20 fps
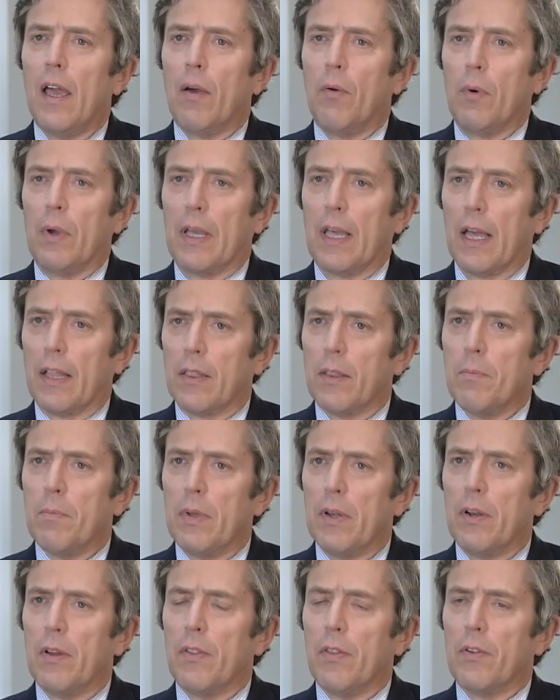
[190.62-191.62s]
we get them
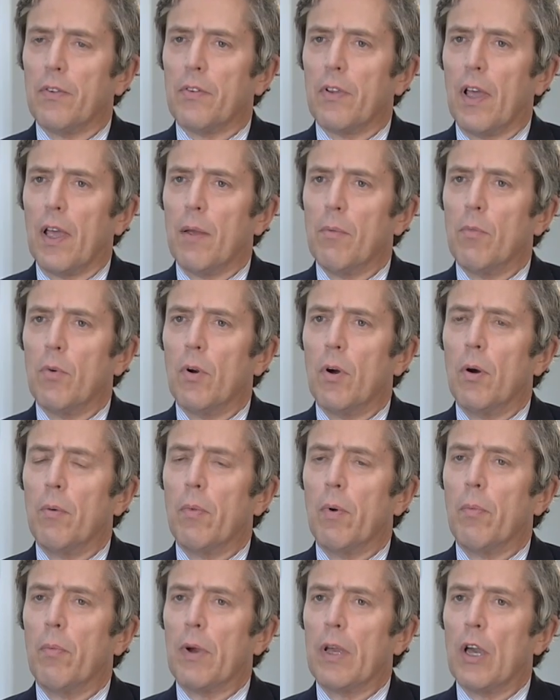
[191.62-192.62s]
into the same room
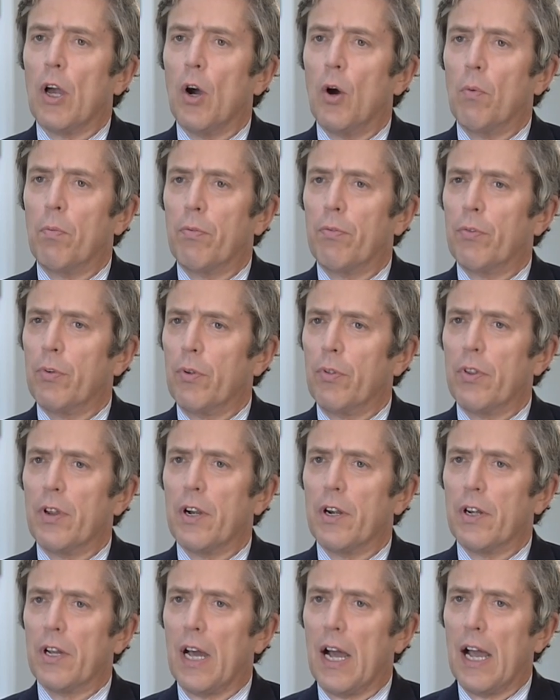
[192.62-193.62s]
and we hope through
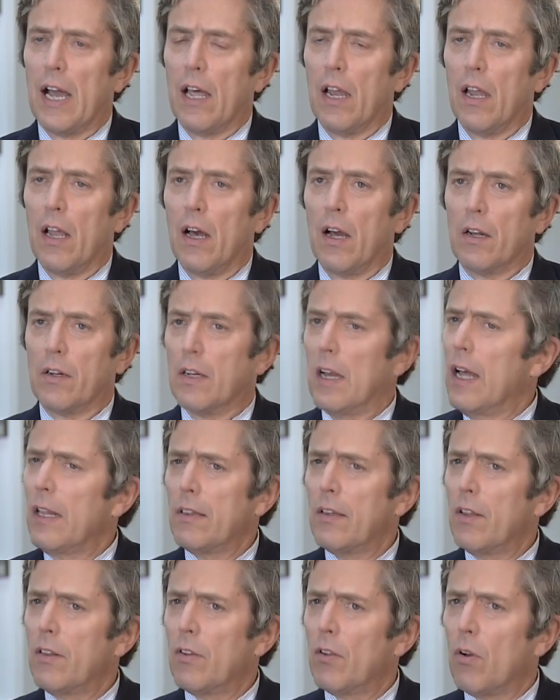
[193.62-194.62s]
their dialogue, not
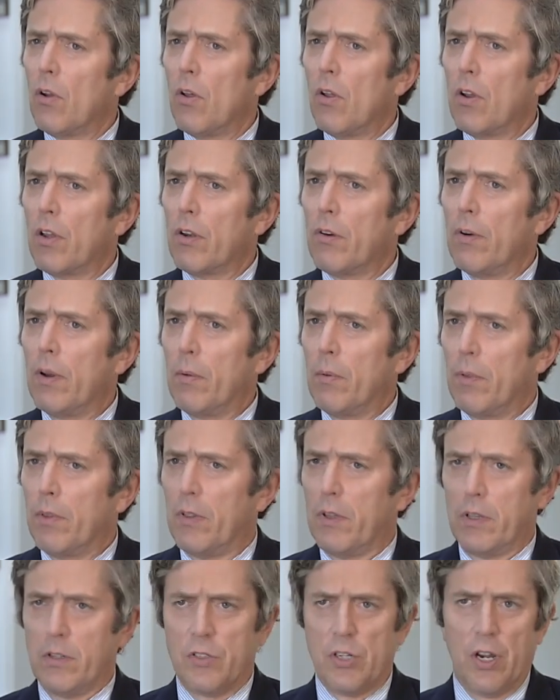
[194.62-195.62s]
that they'll all agree with
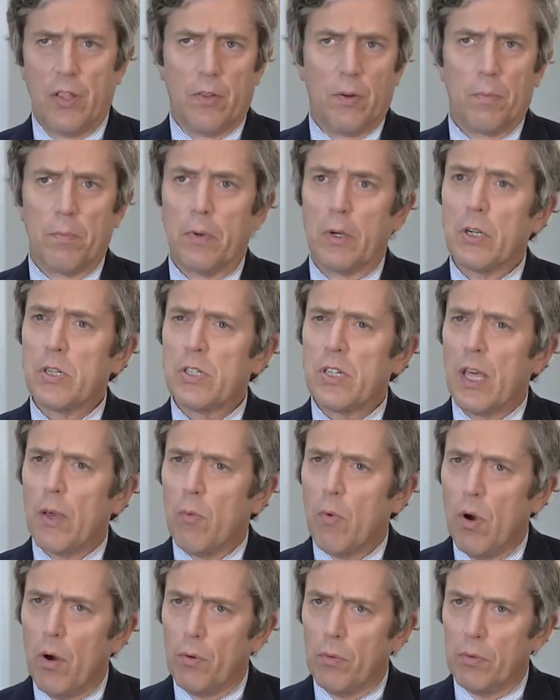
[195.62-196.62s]
each other, because they
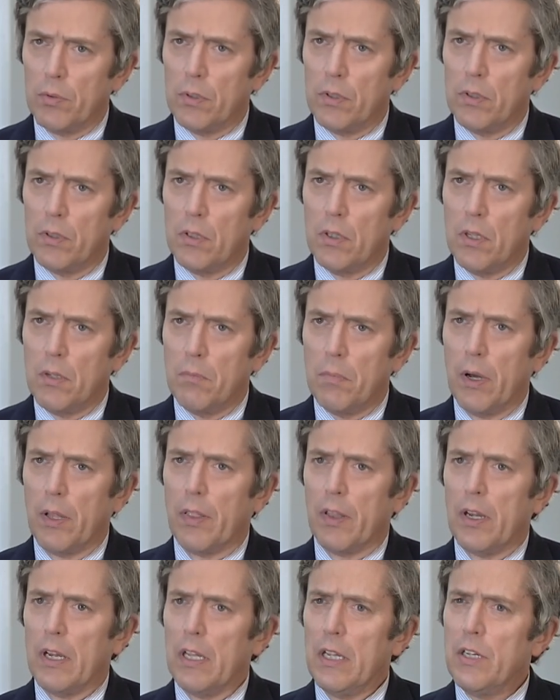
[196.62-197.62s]
won't, but
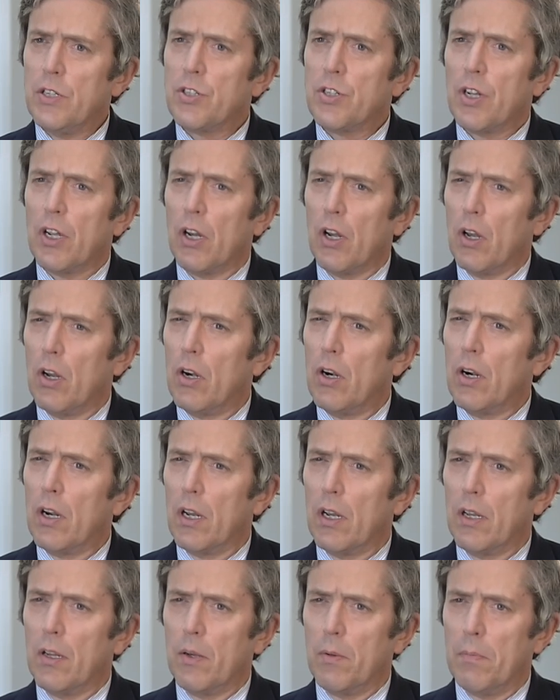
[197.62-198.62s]
that each can learn a
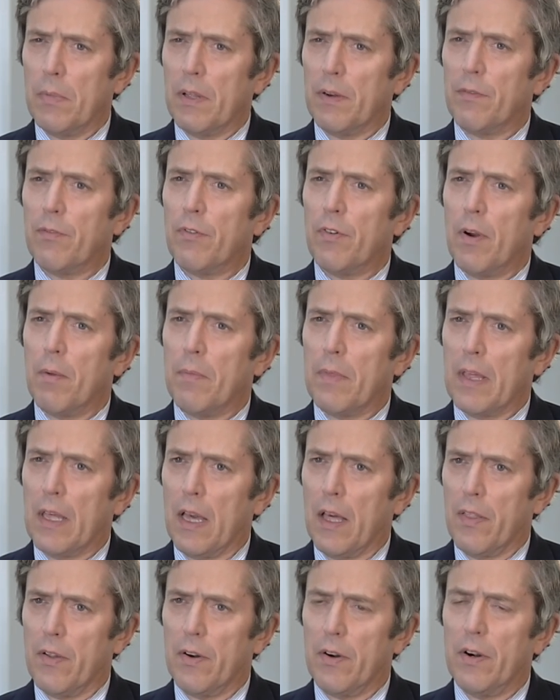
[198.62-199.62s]
little bit from the
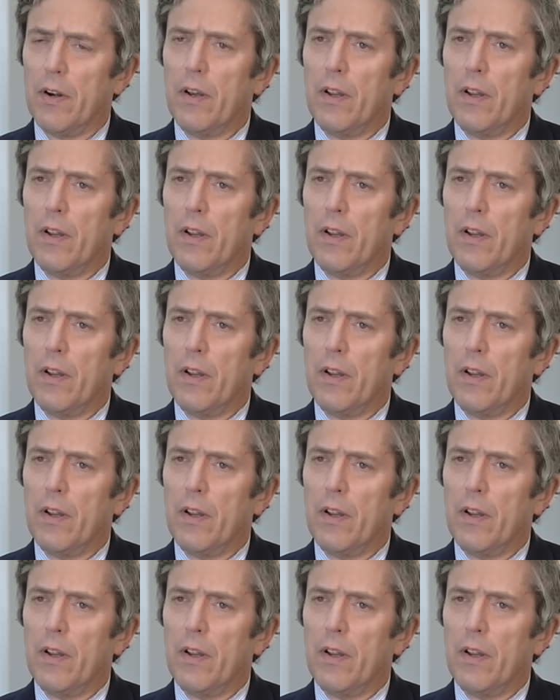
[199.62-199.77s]
other.